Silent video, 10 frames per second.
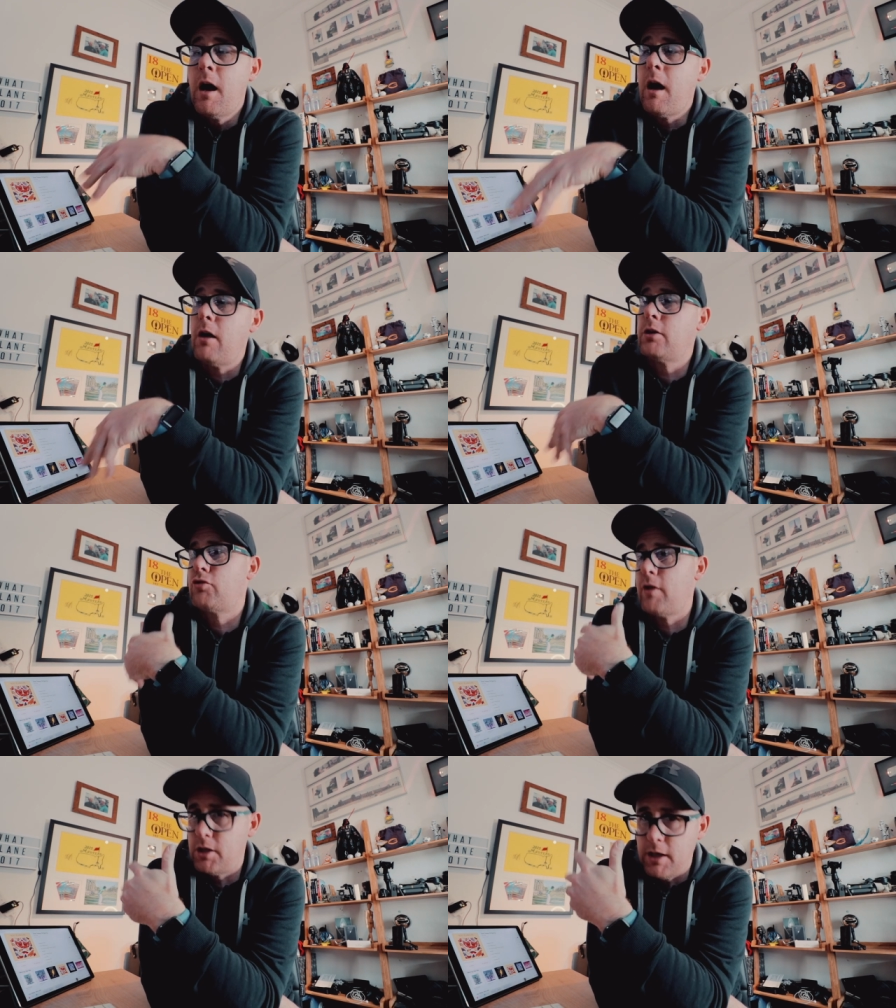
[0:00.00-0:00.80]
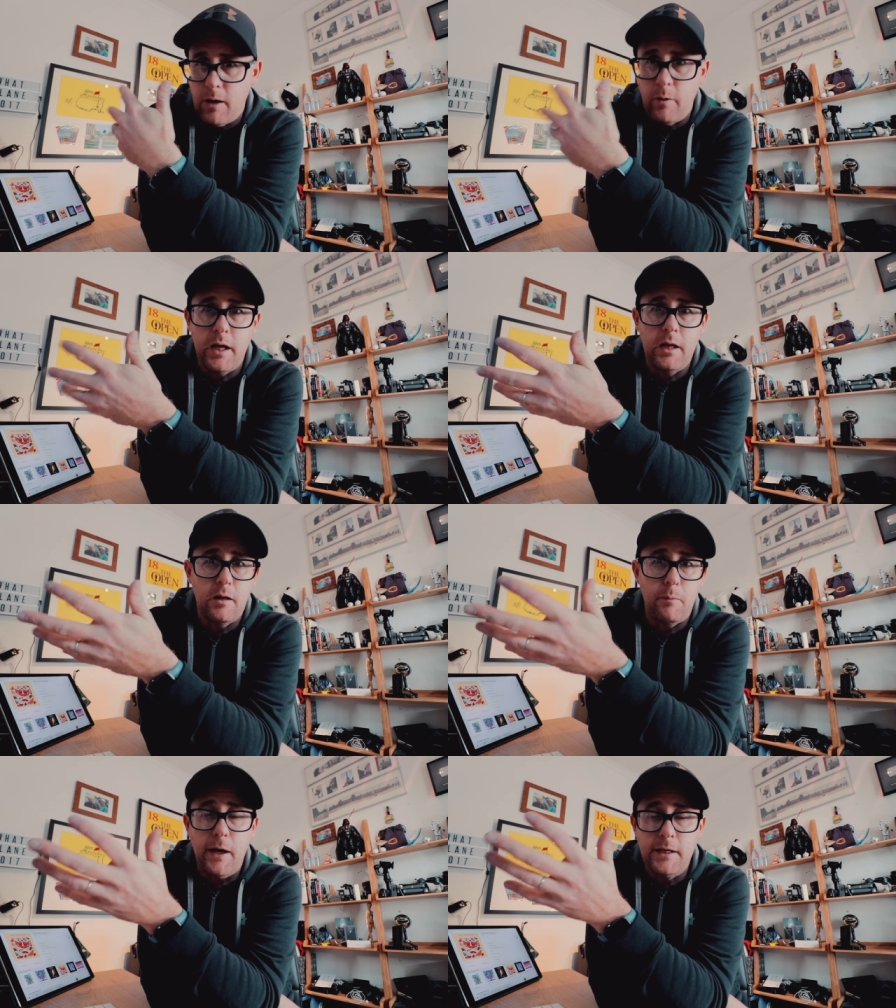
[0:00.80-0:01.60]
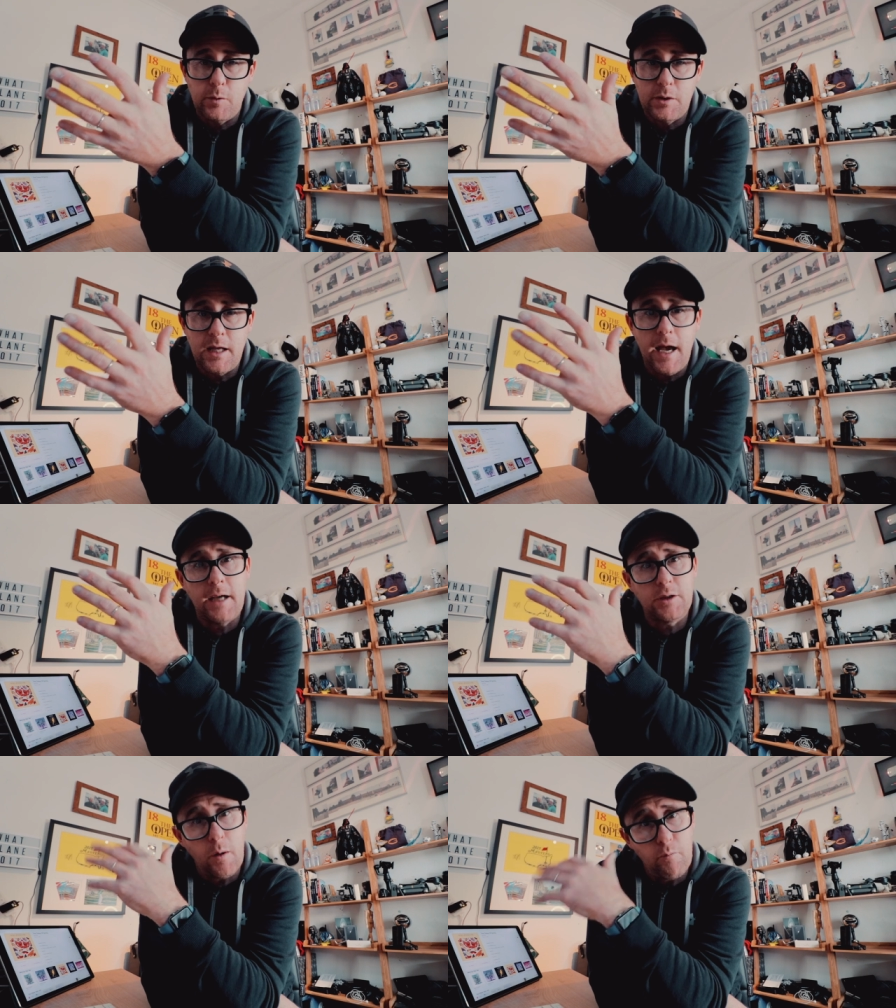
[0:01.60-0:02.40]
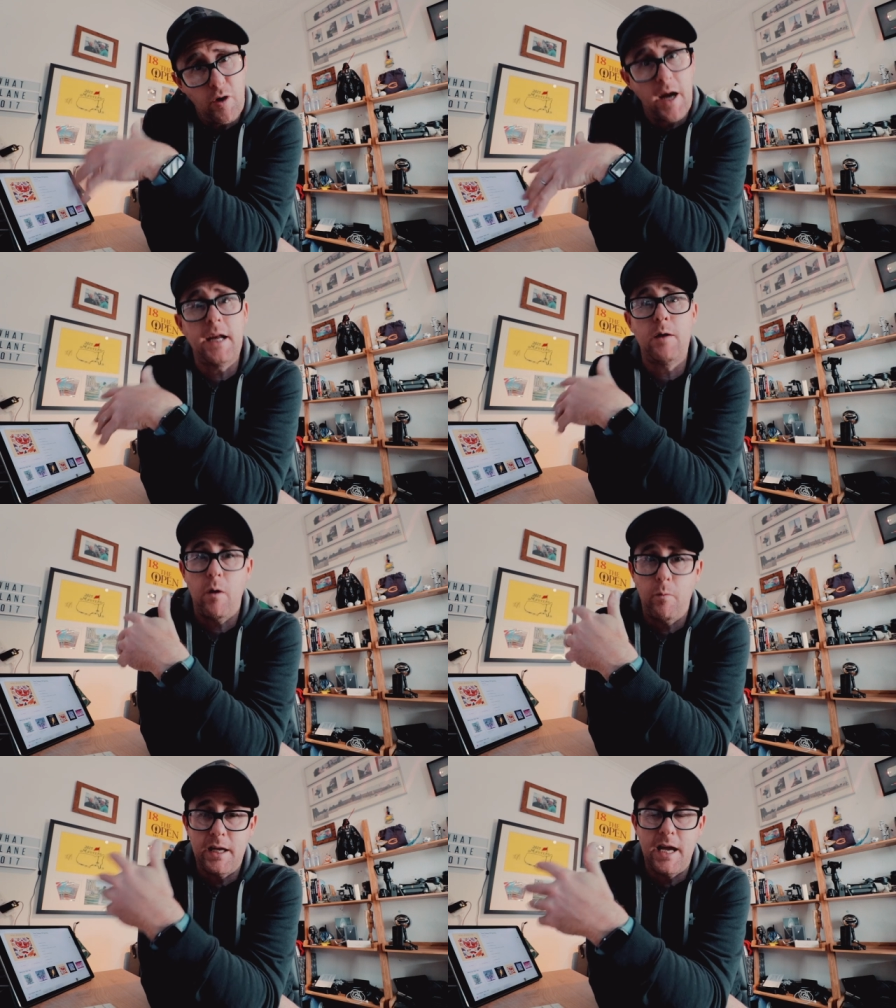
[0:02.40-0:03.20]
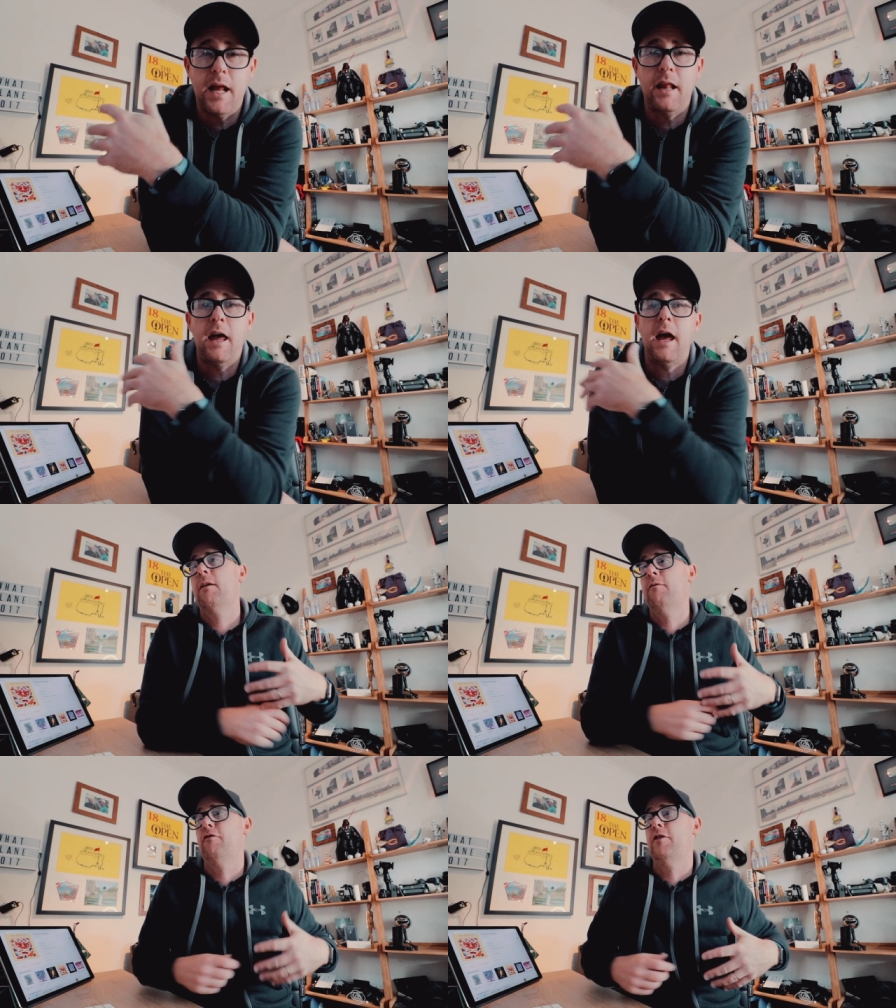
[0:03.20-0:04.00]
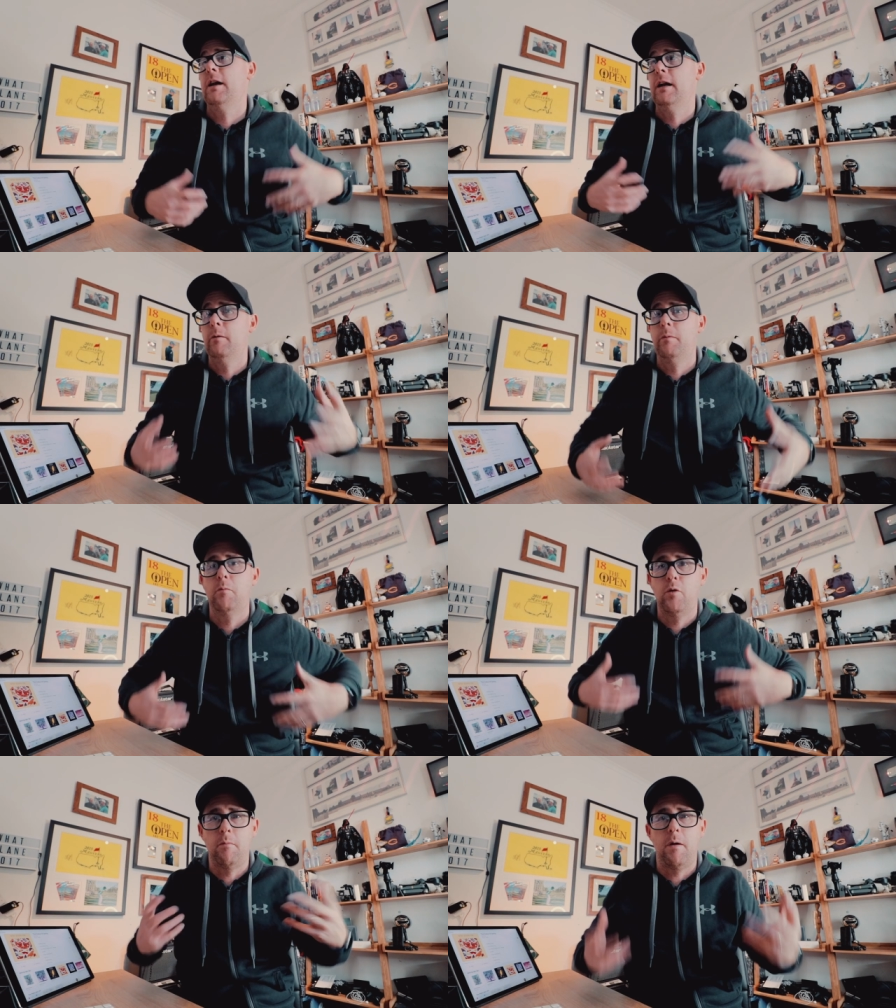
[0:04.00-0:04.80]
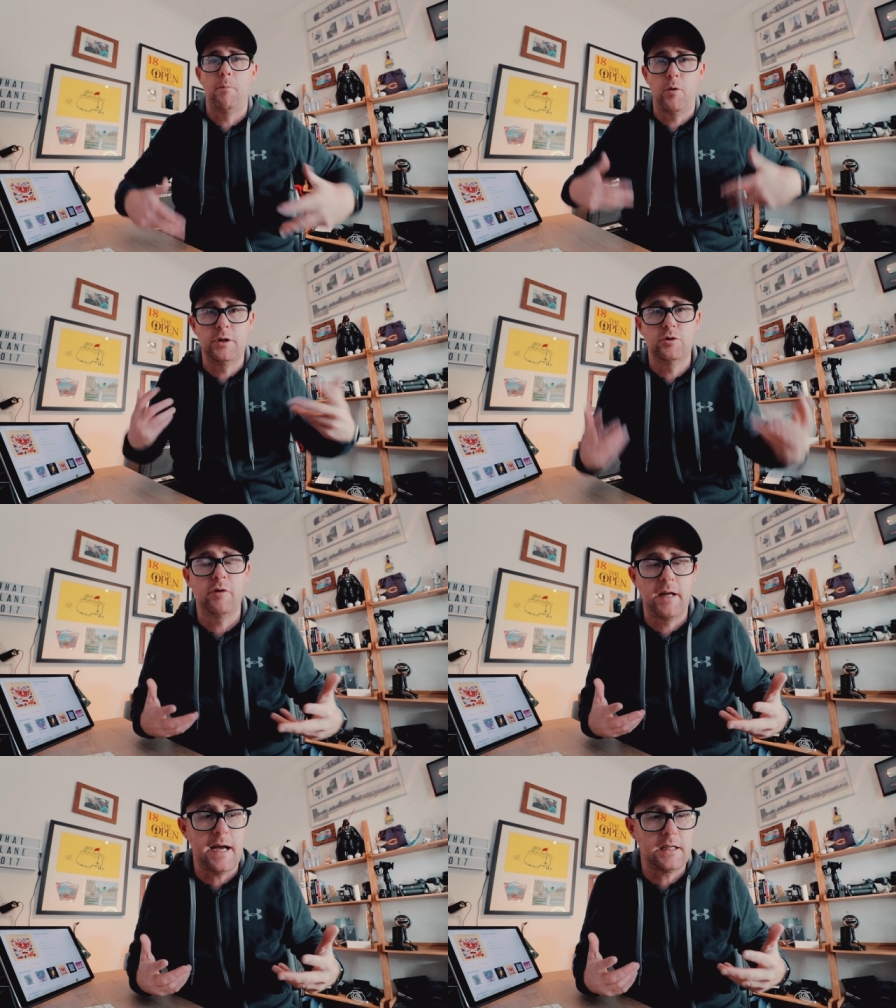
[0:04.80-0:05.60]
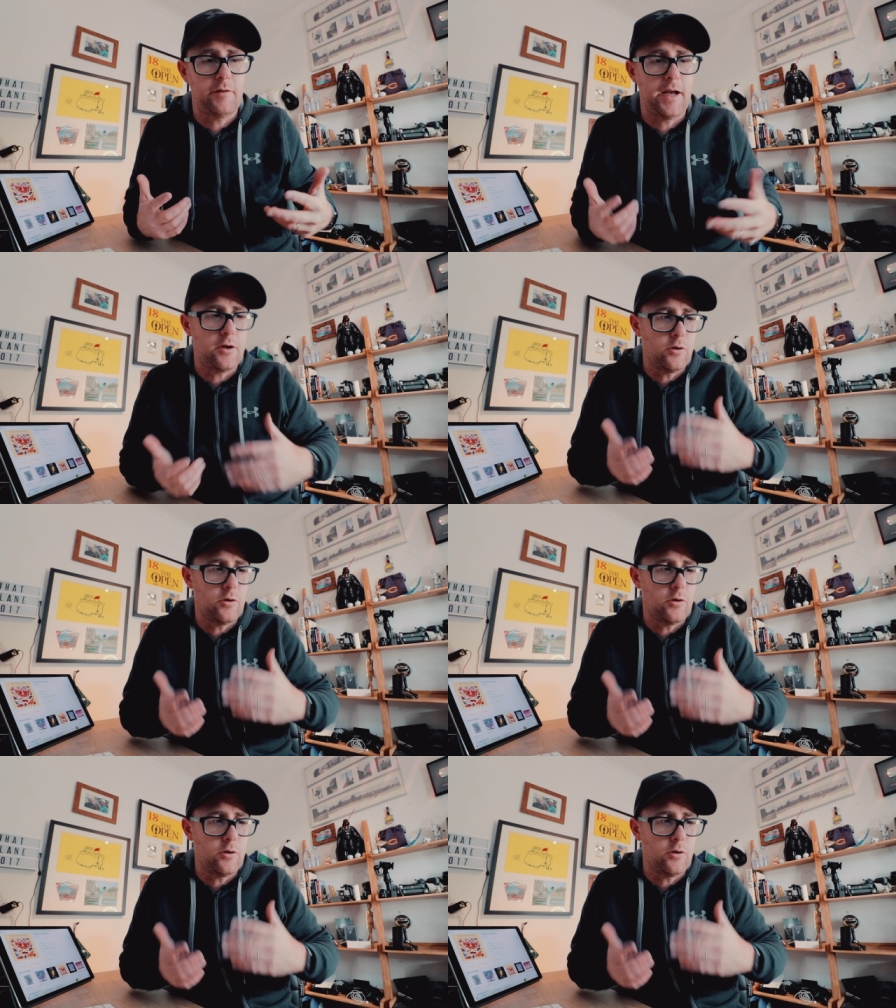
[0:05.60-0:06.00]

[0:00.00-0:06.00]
I'll stretch out in the place we're staying so I'm ready when we get there and feel a little bit more like my body's already activated.